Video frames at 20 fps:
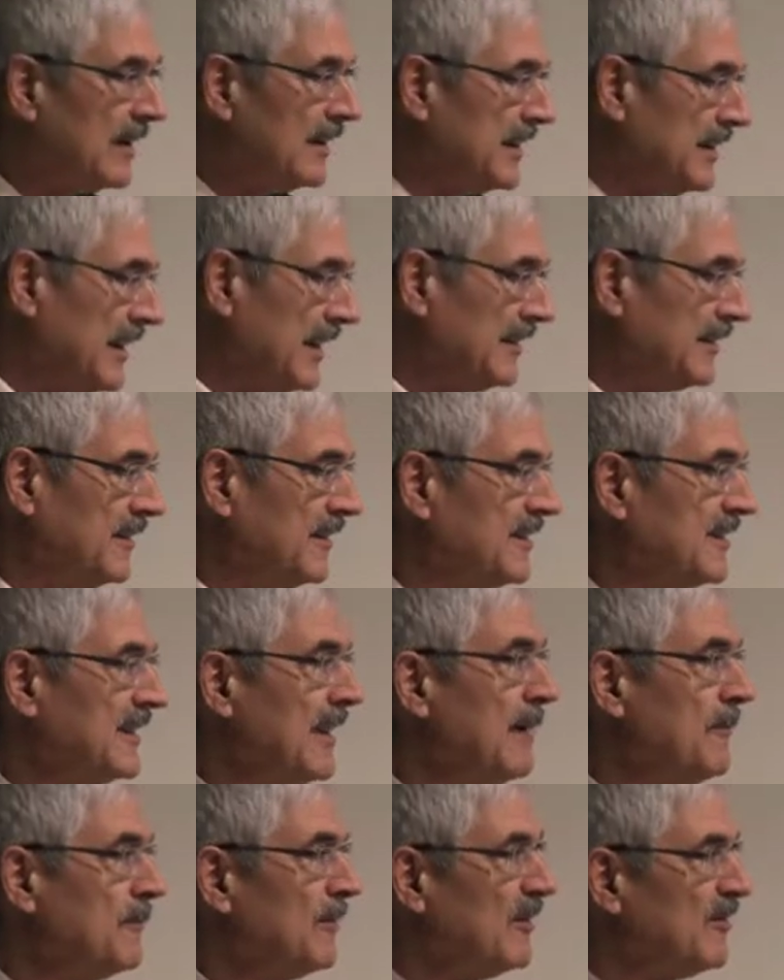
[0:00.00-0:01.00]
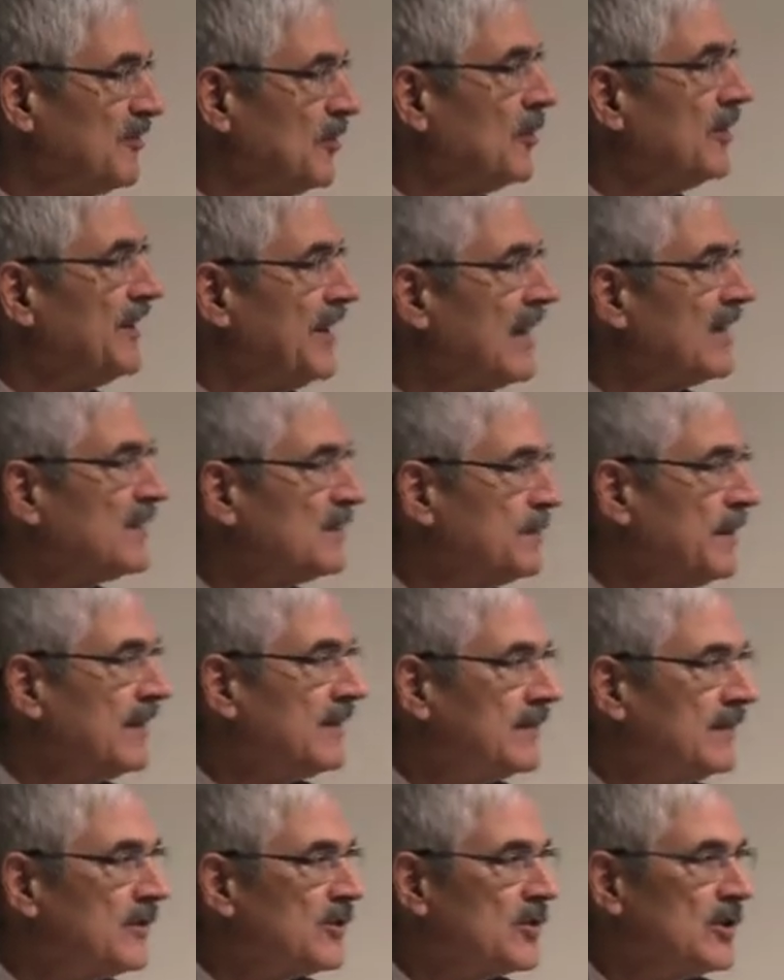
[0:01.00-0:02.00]
And another example for a nice
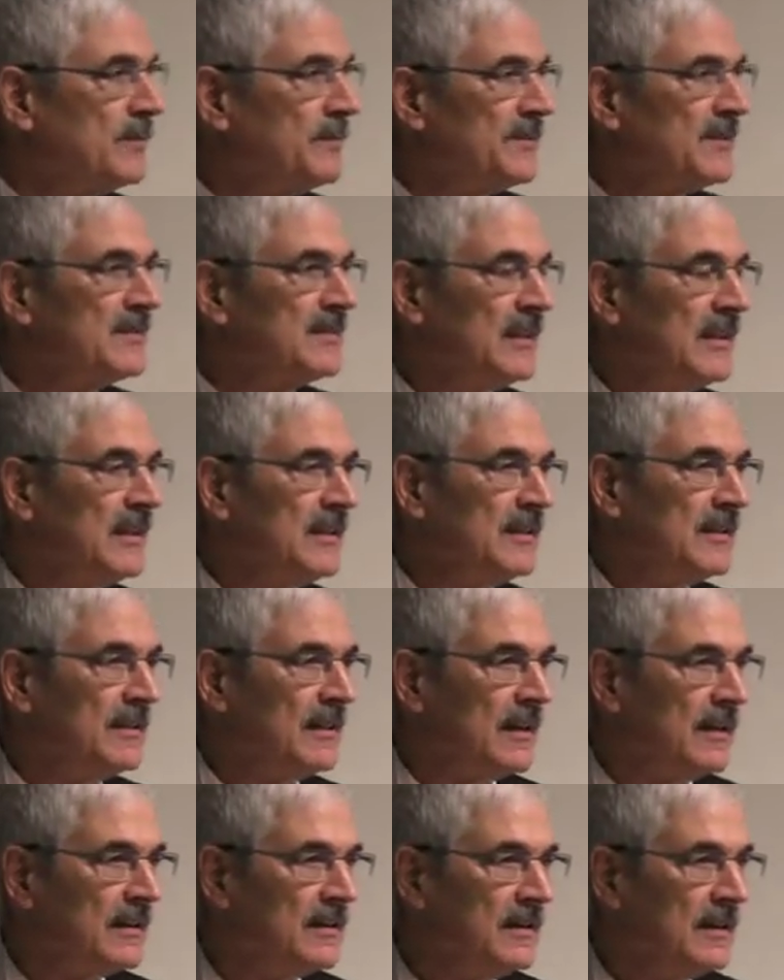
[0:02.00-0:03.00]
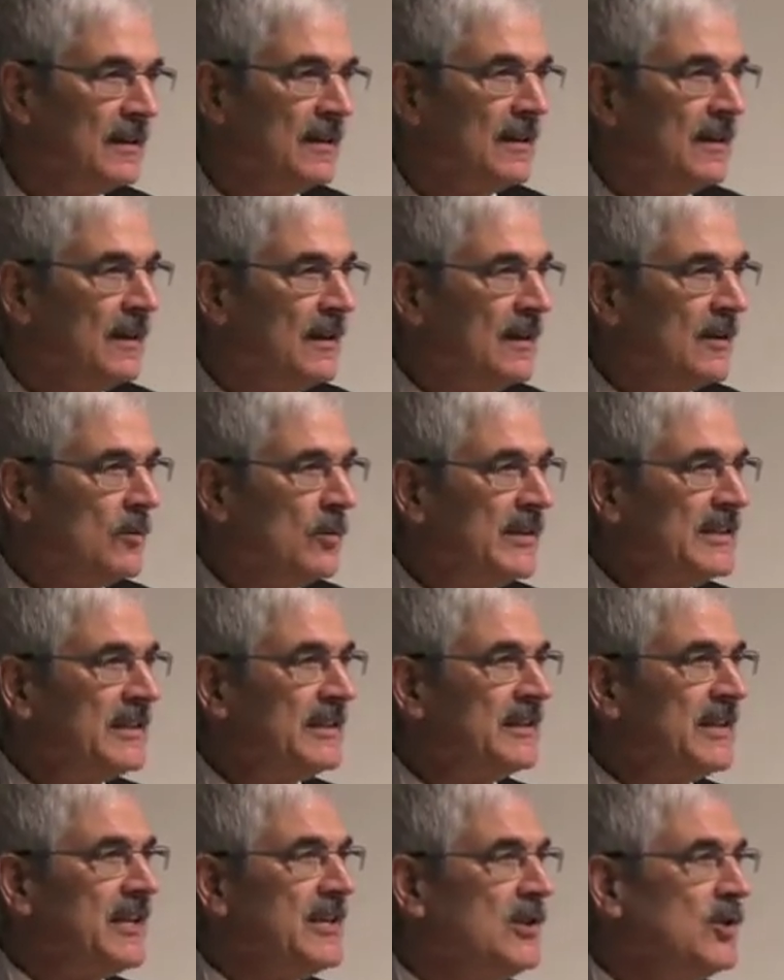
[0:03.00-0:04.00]
partnership is India. We
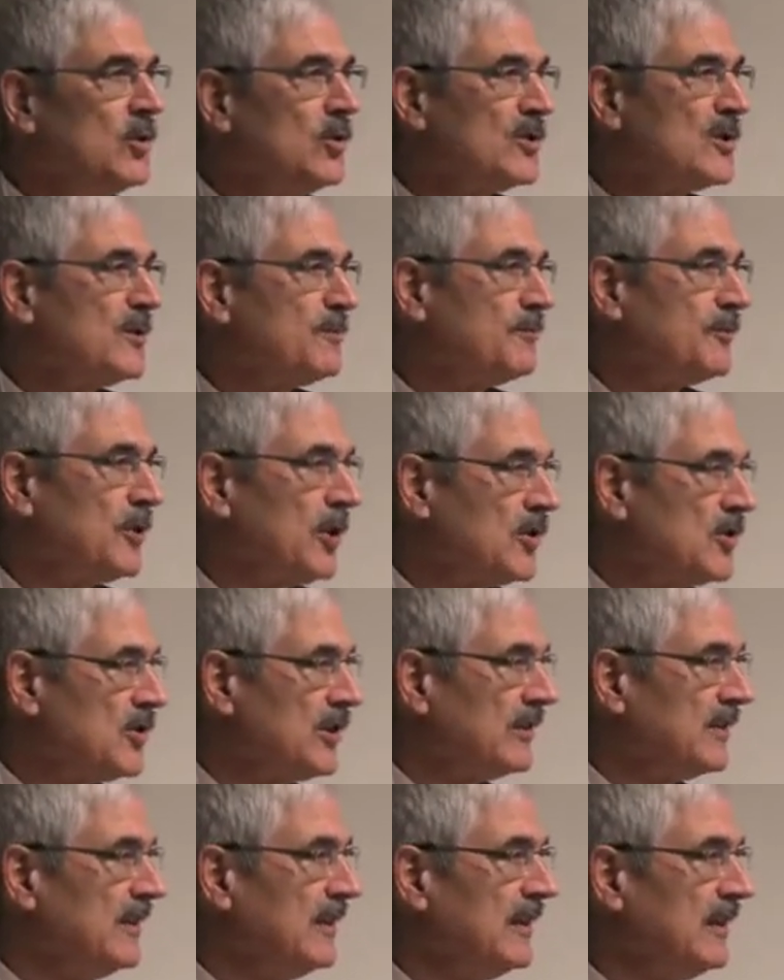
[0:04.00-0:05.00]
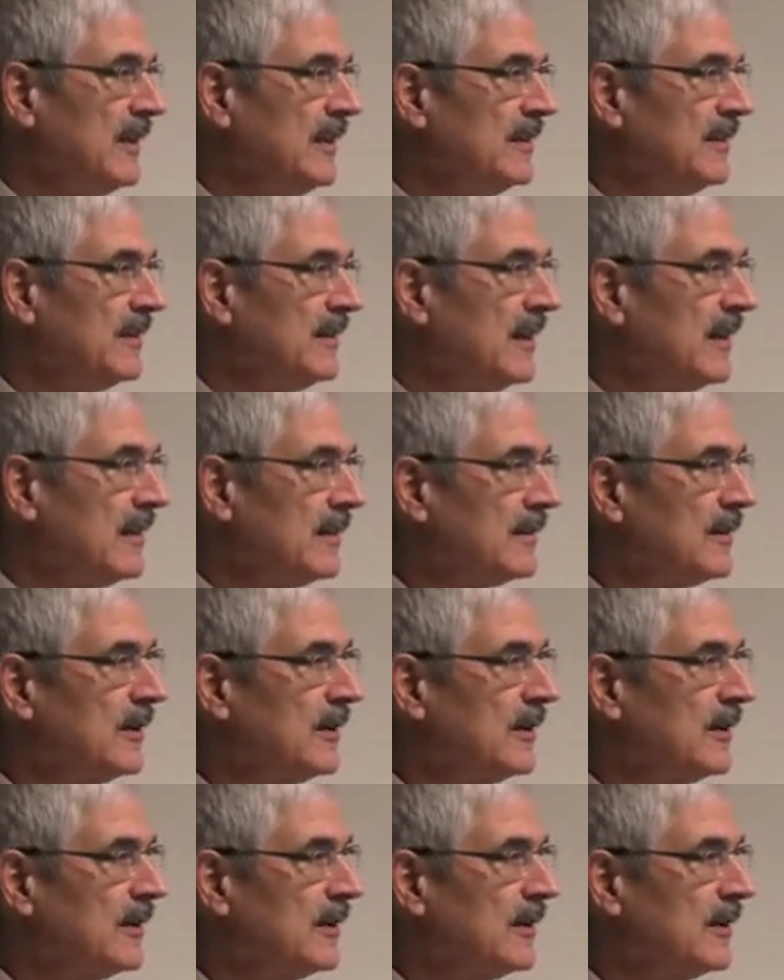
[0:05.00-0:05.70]
did a huge project in India,